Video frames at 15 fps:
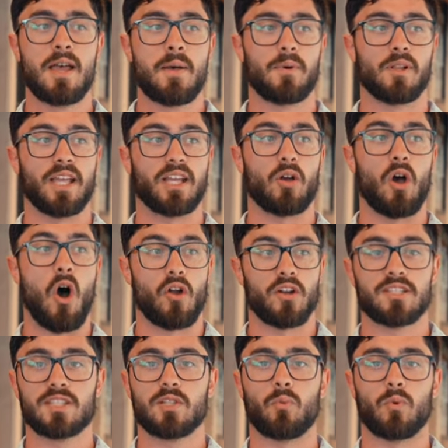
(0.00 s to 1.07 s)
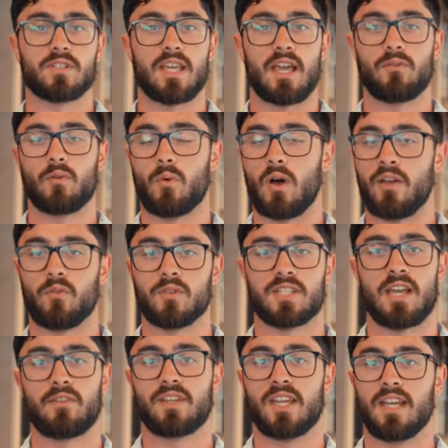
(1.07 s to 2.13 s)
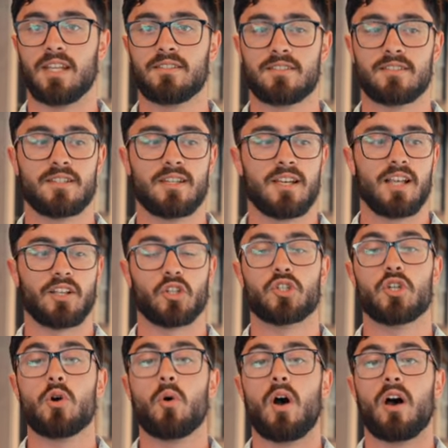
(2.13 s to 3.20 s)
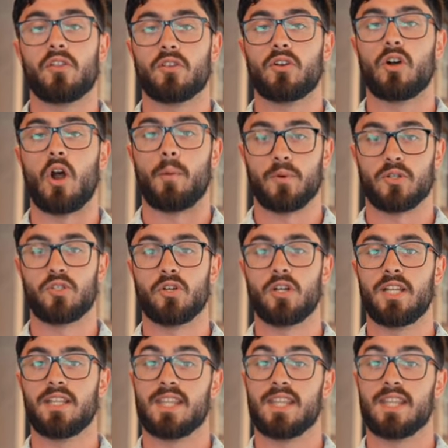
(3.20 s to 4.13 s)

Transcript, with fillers: but like honestly, once I have a wife, once I have kids, like there's no other opportunity